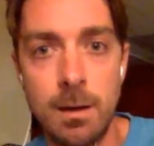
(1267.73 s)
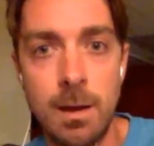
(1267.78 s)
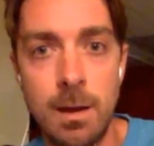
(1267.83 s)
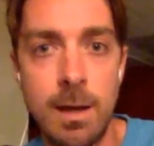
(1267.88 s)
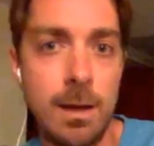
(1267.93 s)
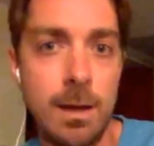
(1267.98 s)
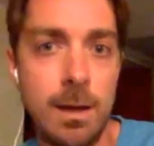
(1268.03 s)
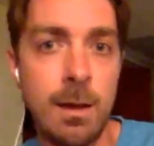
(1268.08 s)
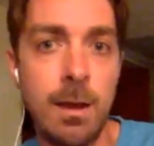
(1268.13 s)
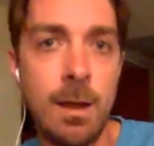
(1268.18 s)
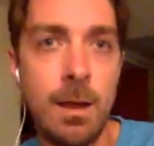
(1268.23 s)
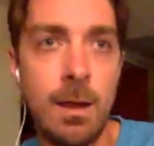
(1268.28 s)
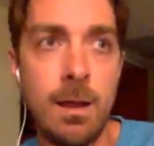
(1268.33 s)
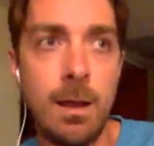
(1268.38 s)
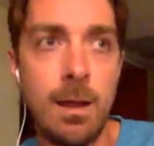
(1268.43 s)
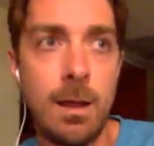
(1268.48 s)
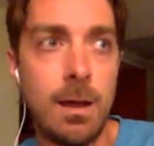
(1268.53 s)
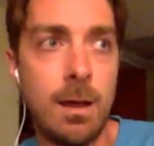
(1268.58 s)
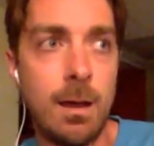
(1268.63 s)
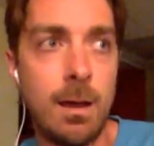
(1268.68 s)
and
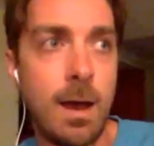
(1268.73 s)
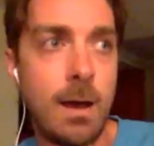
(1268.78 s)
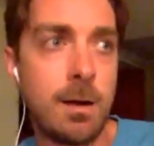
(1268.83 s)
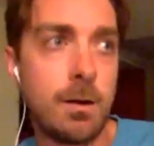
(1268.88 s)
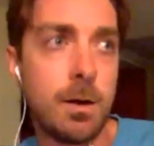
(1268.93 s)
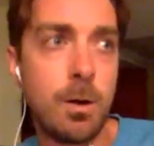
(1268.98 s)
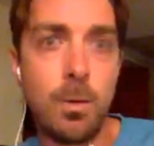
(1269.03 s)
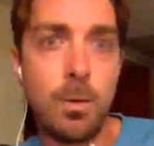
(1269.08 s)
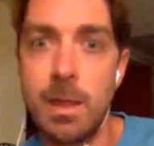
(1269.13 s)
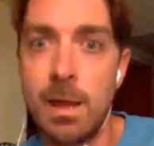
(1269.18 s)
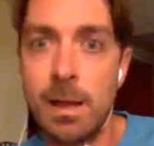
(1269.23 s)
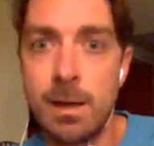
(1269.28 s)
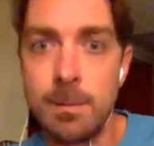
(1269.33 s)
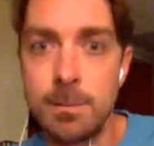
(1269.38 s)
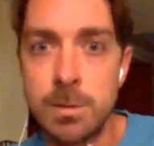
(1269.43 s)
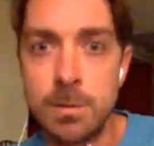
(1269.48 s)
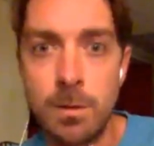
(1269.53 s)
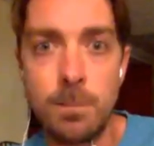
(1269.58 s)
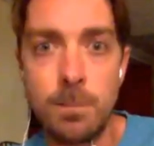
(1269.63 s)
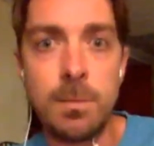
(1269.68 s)
I don't know where that
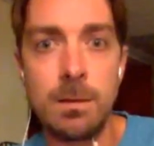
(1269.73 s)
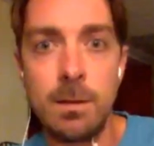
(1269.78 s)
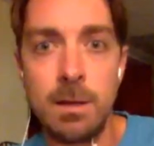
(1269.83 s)
comes from.